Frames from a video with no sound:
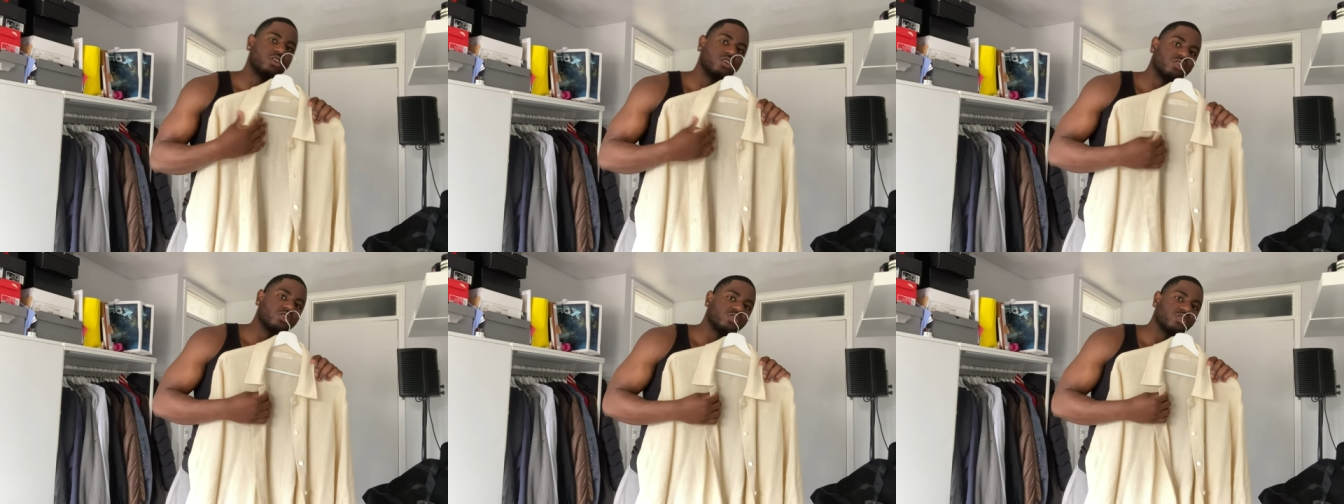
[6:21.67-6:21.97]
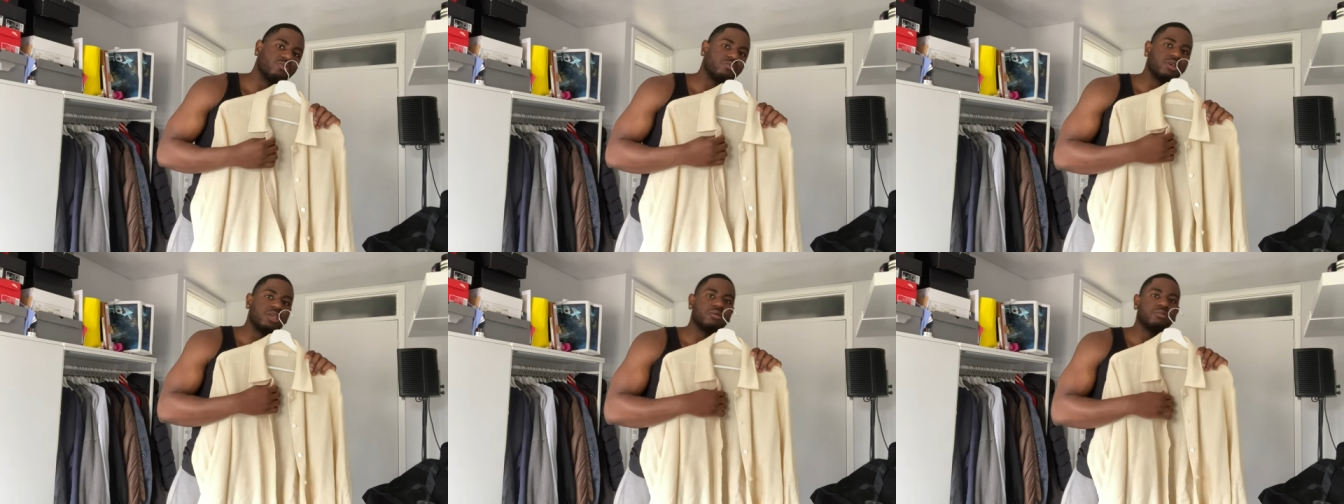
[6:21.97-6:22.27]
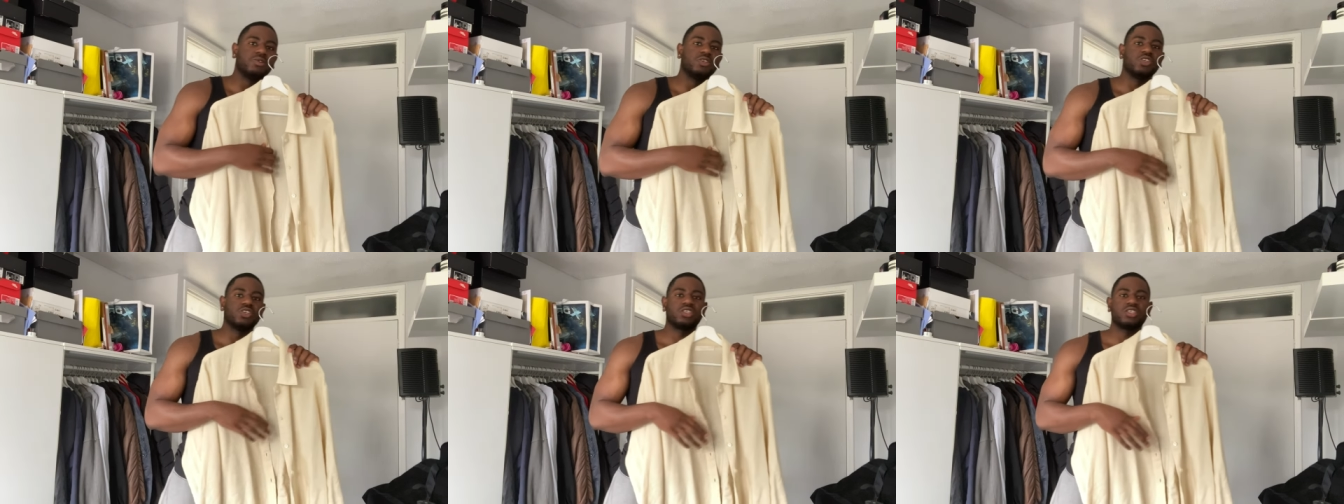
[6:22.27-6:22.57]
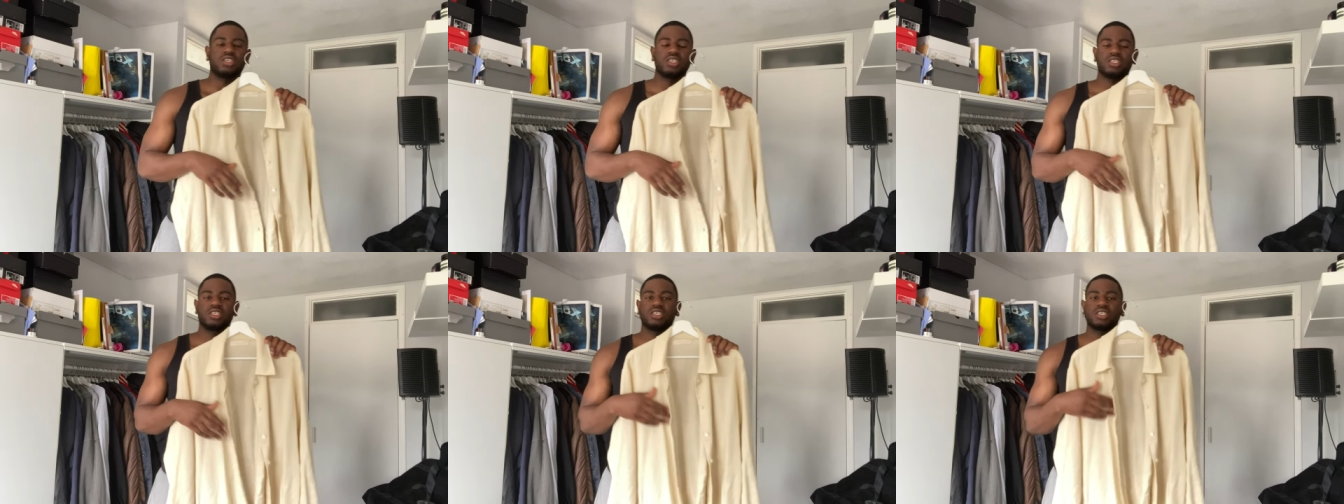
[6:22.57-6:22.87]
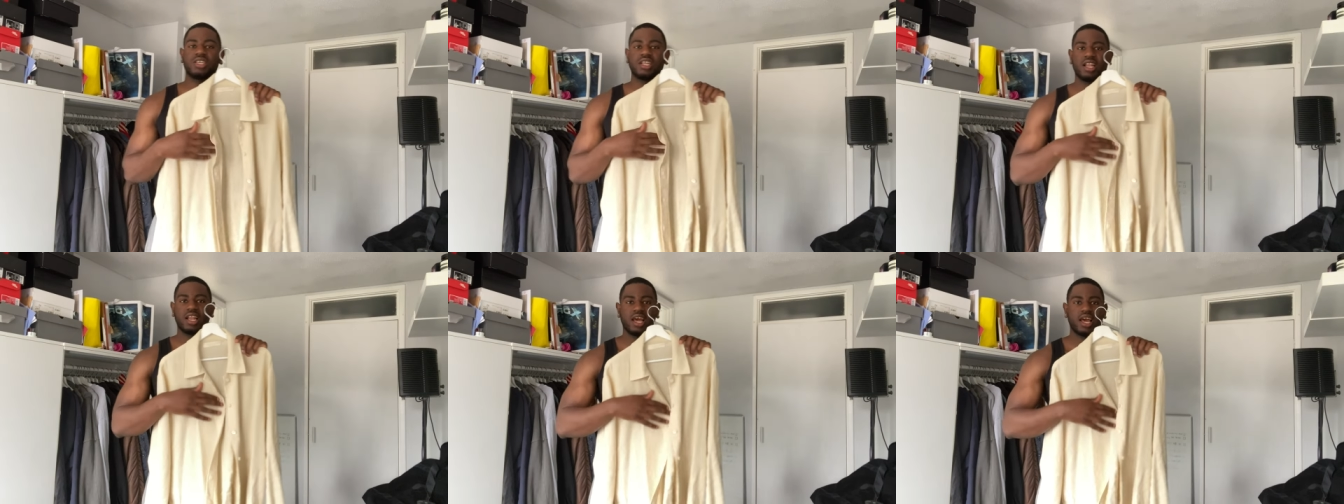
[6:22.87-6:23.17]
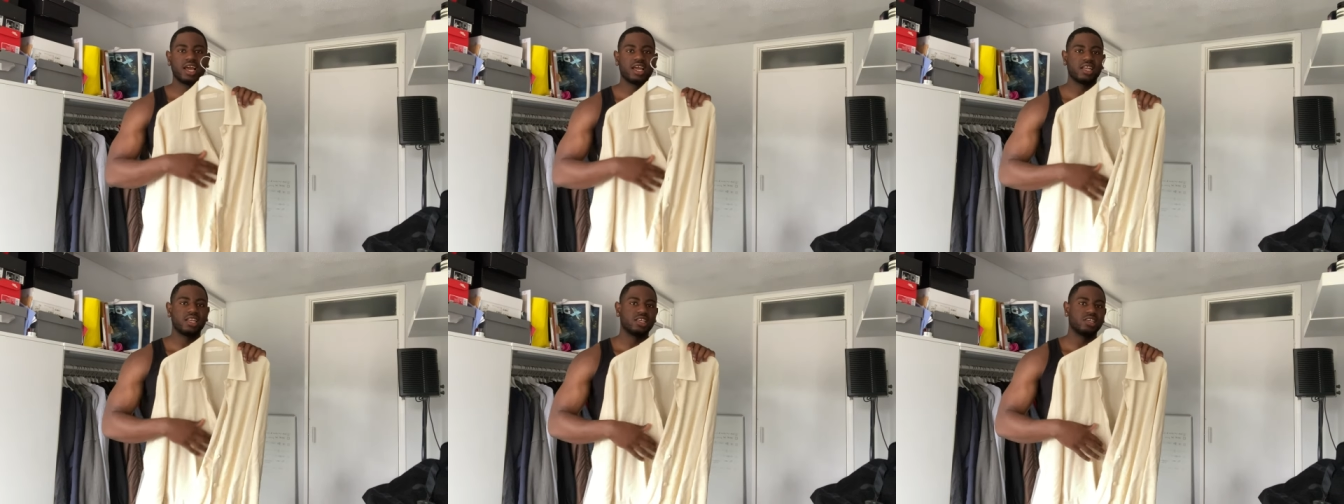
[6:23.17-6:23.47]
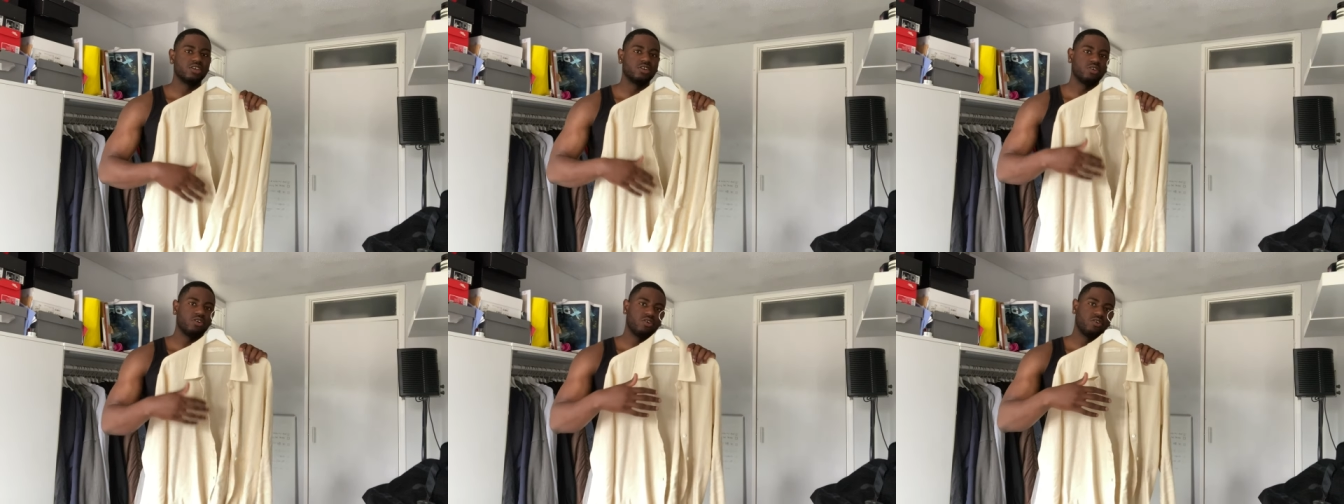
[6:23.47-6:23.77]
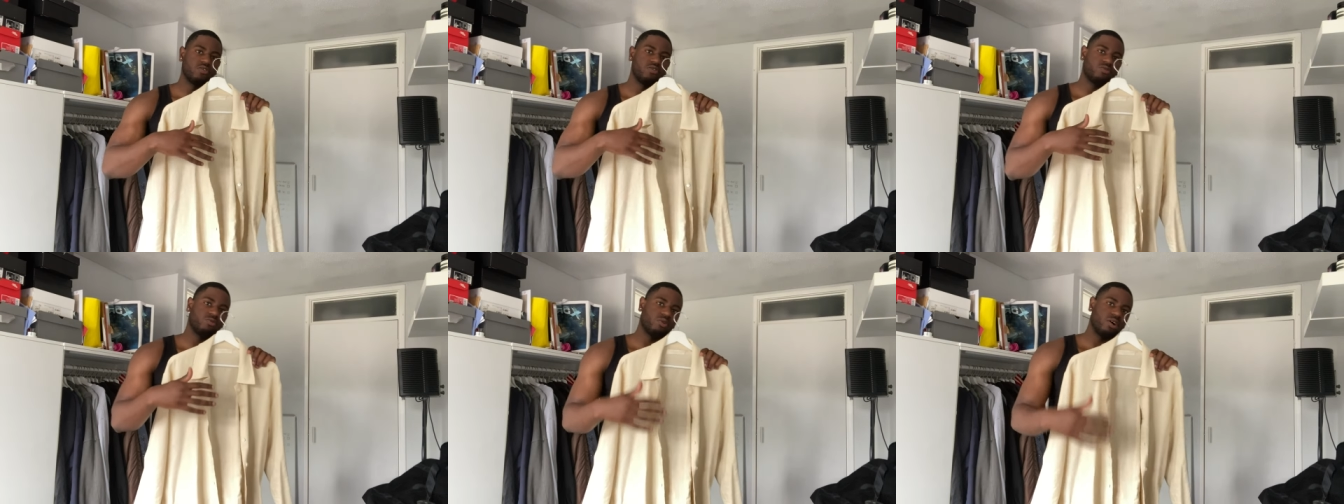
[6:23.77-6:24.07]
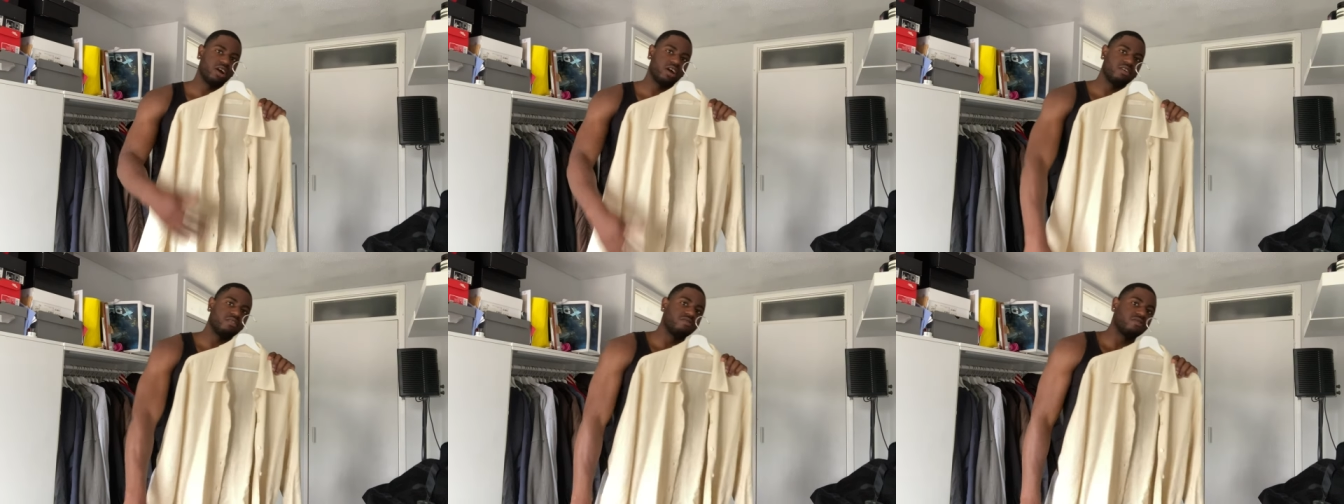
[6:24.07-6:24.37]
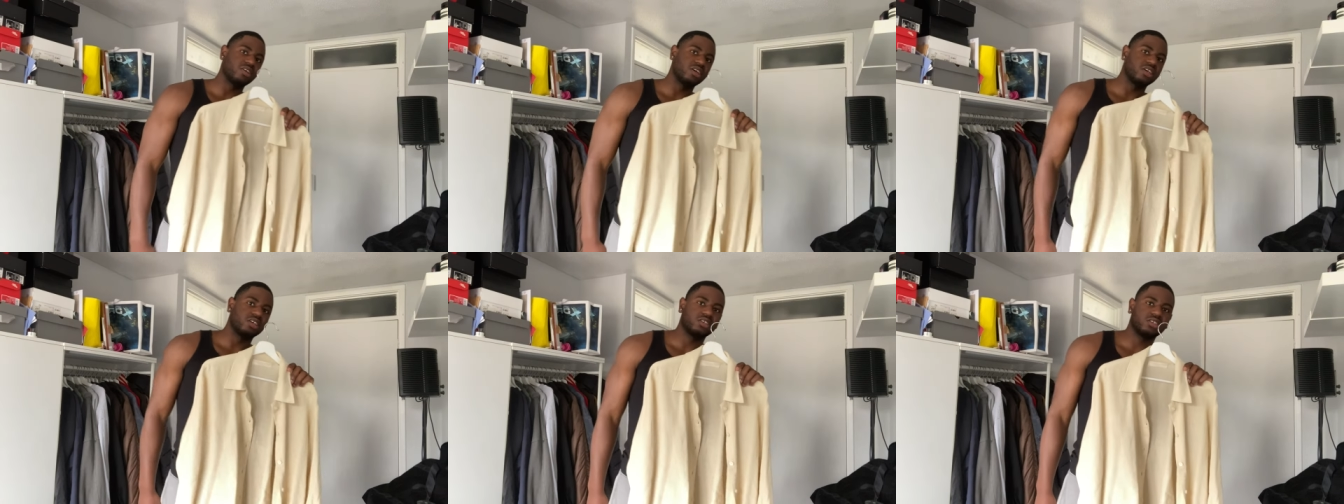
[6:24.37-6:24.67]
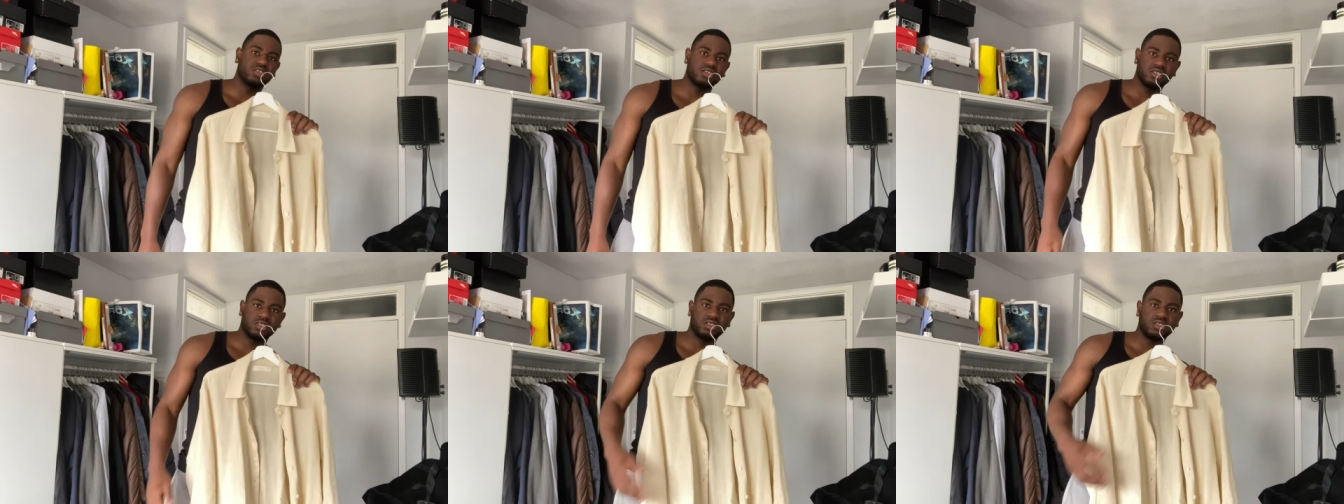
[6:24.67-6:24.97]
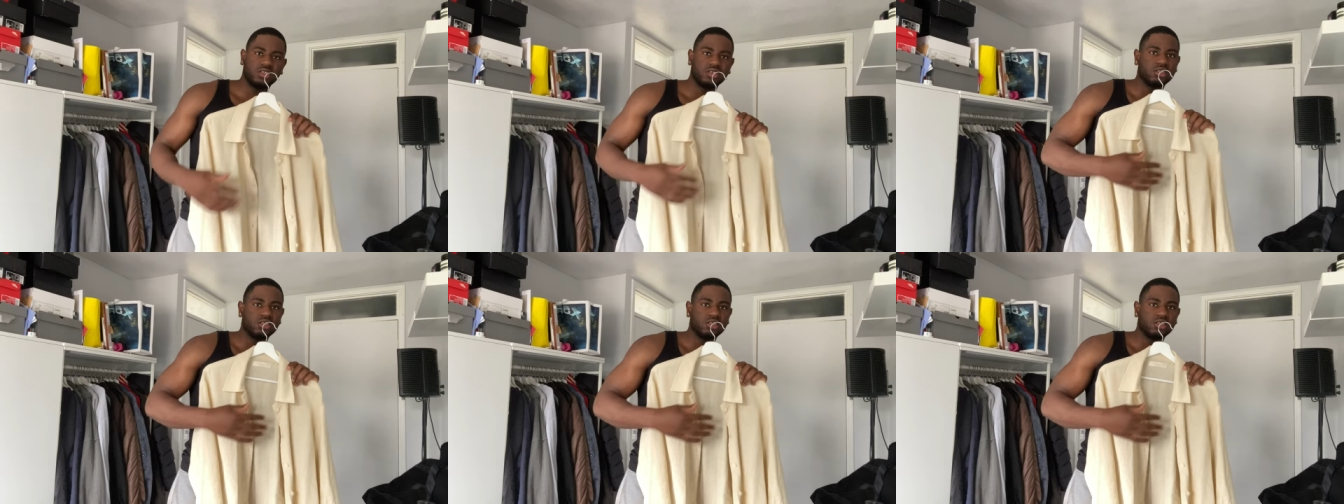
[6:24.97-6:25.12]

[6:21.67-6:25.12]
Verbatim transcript: so maybe just a slightly off-white vest